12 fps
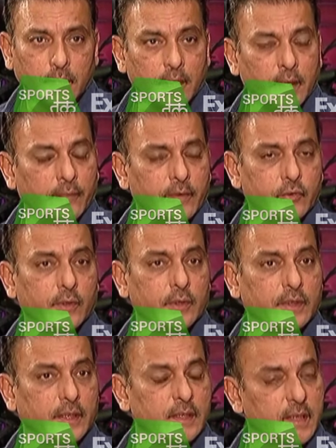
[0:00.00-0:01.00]

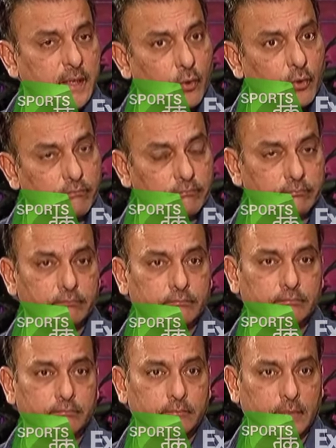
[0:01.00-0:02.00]
Individuals can stay at home
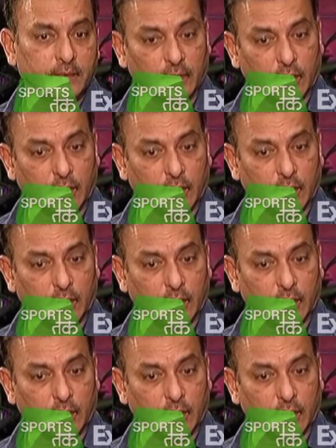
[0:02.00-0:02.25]
if